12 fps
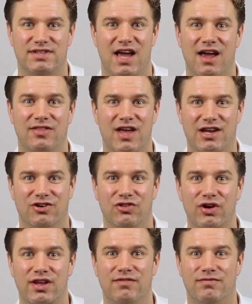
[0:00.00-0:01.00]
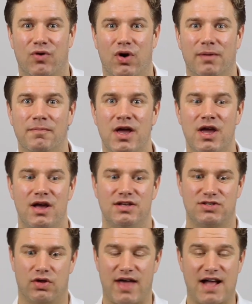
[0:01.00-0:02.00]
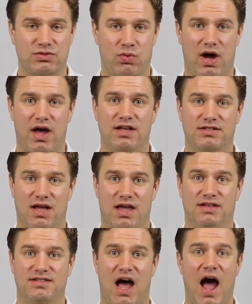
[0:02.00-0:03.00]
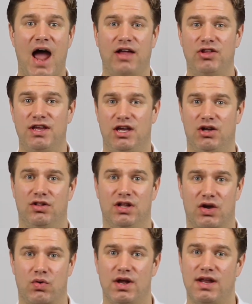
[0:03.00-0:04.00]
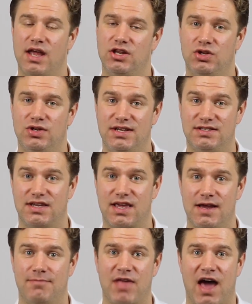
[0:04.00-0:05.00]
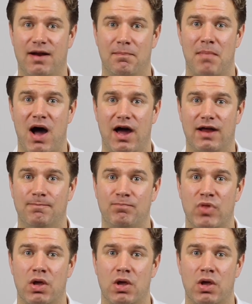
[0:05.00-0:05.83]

10 that you're looking for. So that's why it's highly illiquid, and you need to keep that in mind.